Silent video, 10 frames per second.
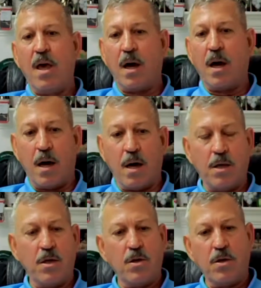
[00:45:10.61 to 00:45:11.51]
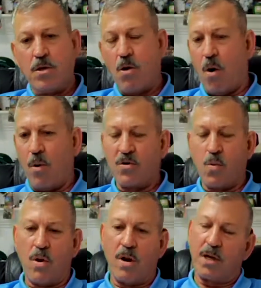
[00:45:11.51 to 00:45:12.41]
You always
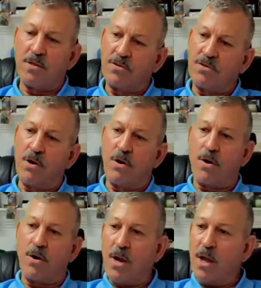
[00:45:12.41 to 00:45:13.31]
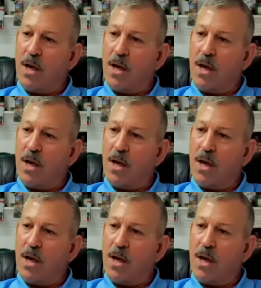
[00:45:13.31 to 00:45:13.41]
want to consider